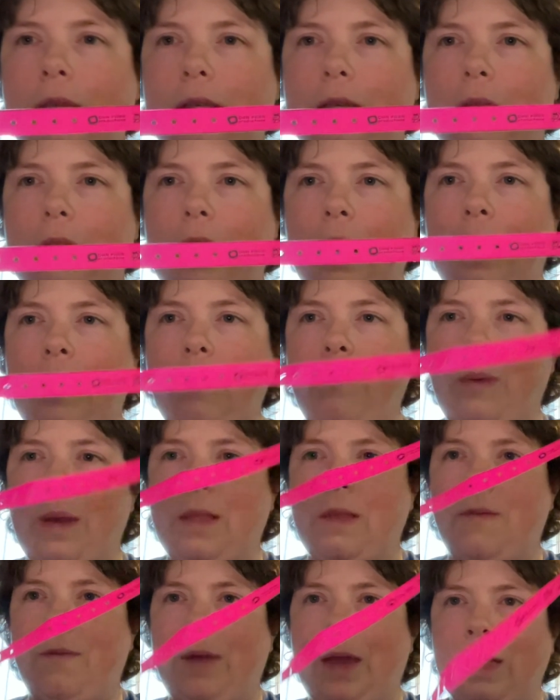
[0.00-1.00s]
today, but
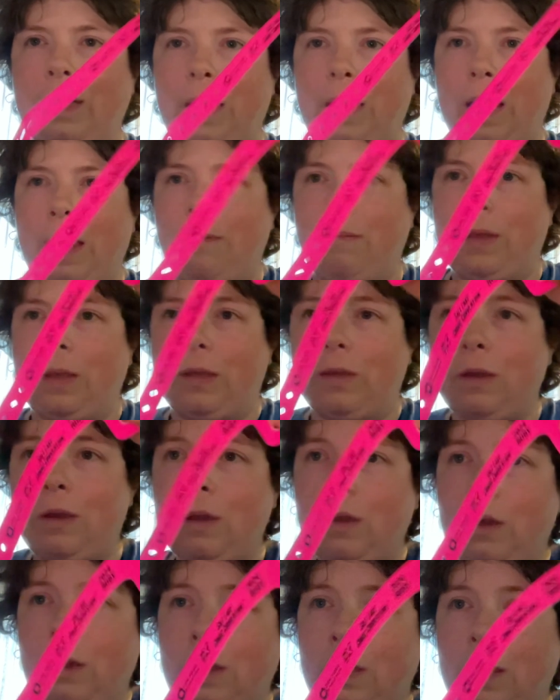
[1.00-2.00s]
the fact I have this
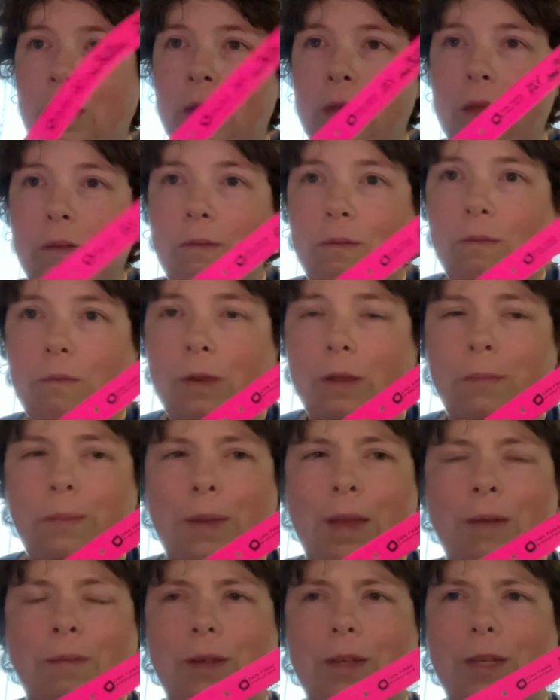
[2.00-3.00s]

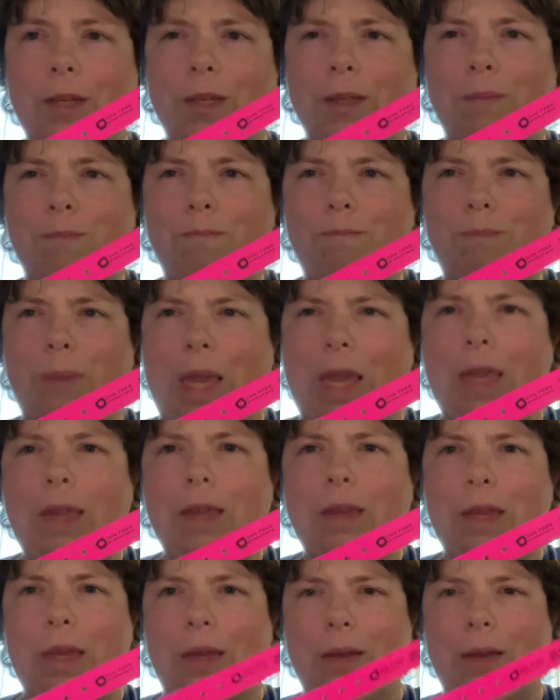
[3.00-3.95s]
wristband, which is pink.